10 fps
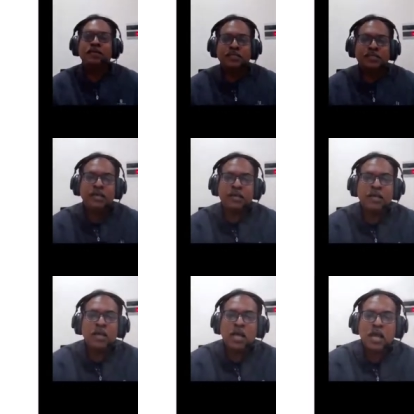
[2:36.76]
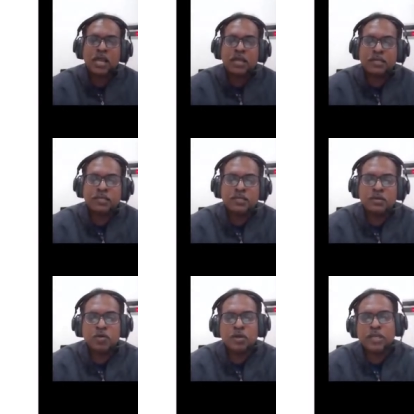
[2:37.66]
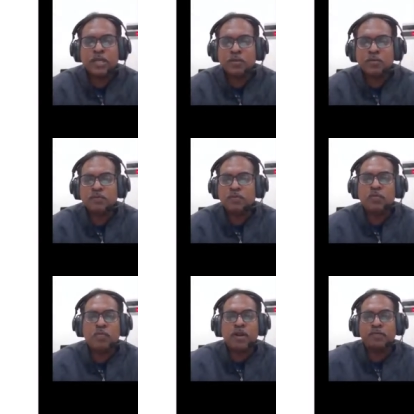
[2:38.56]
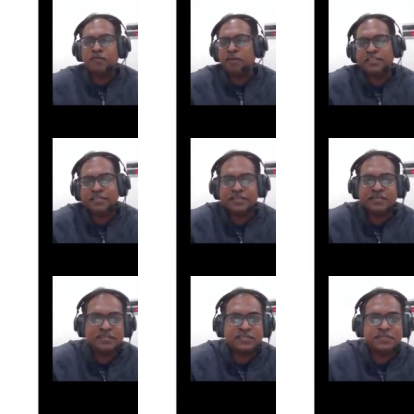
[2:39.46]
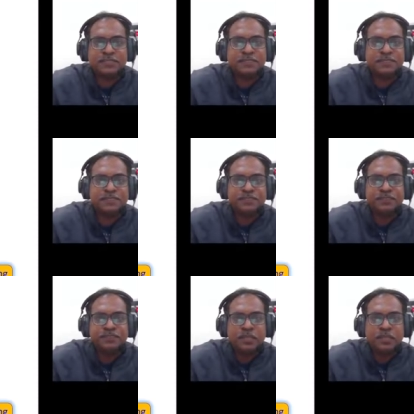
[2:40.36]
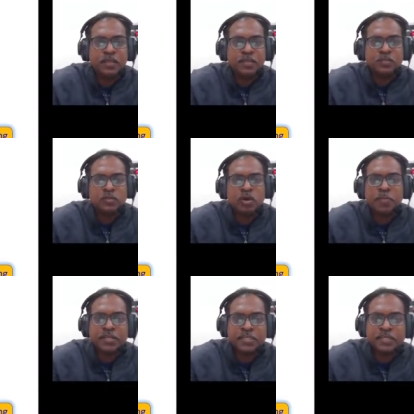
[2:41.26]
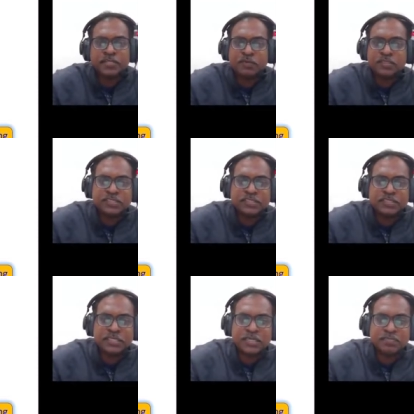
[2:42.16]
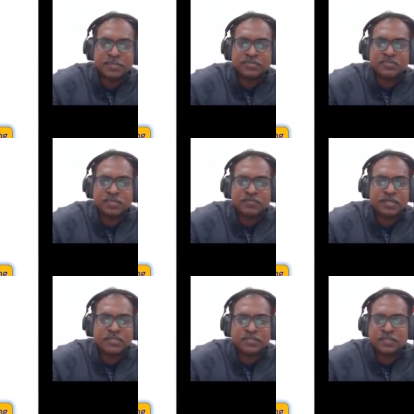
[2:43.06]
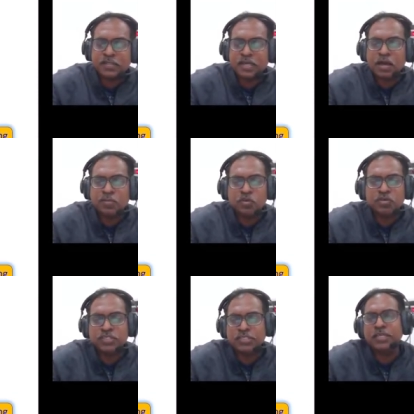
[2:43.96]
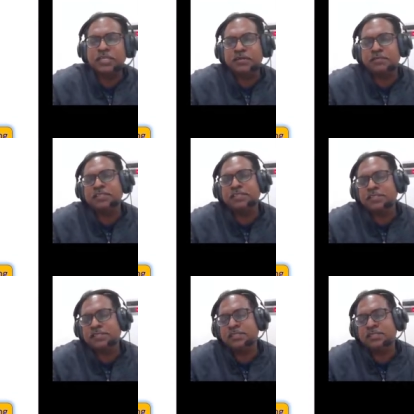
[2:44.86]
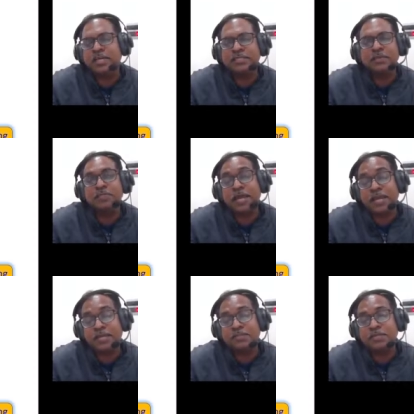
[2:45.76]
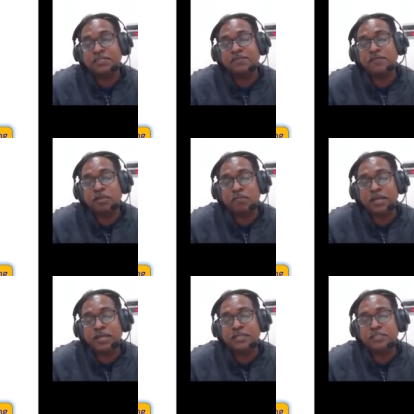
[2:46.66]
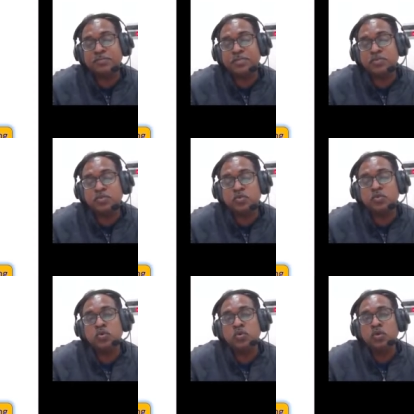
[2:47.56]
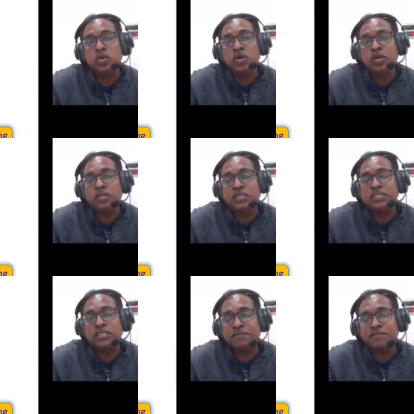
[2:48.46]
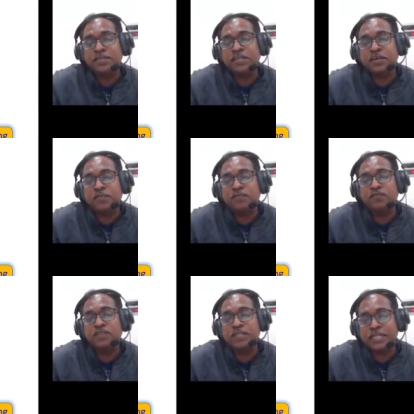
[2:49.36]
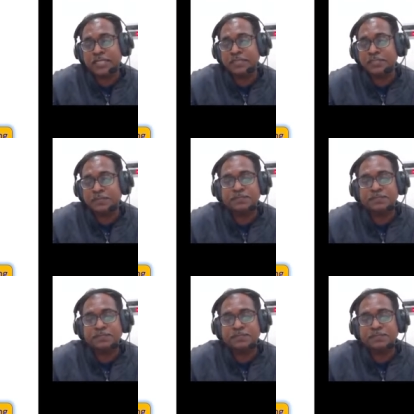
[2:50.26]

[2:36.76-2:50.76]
is uh, uh only around 4.5 seconds. So operating at 160 kmph requires uh, onboard signaling devices as a backup, as a fallback arrangement to the safety of the train.